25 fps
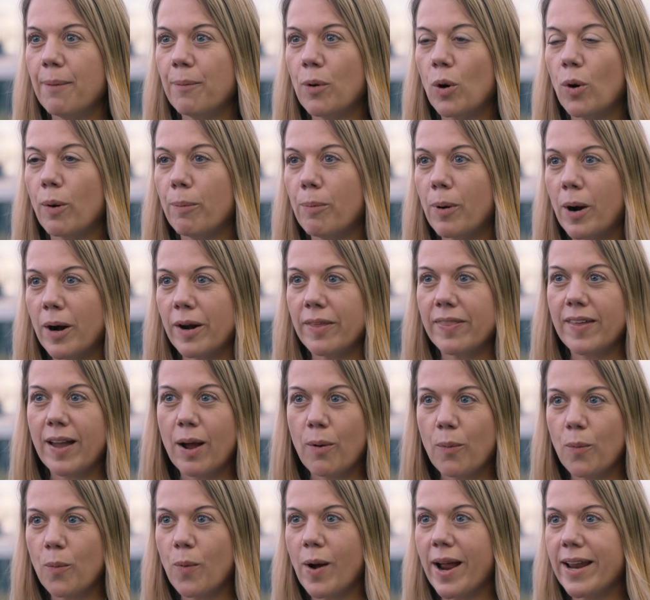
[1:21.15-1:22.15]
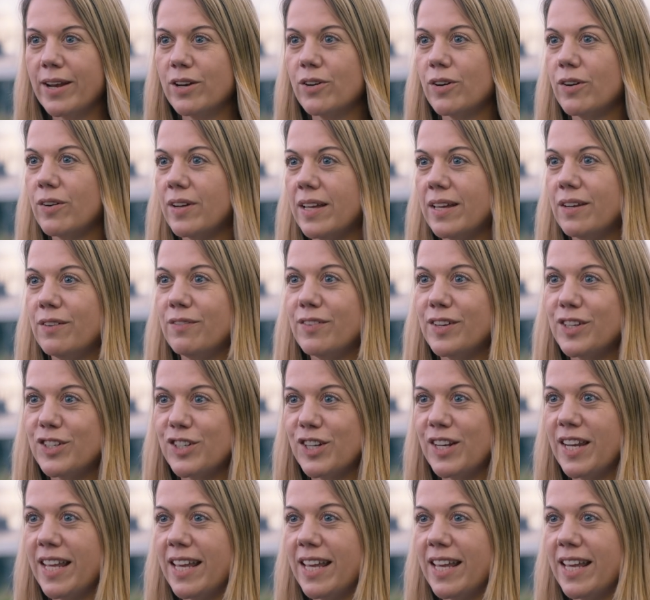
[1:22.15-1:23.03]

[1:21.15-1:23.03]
or part of that wider innovation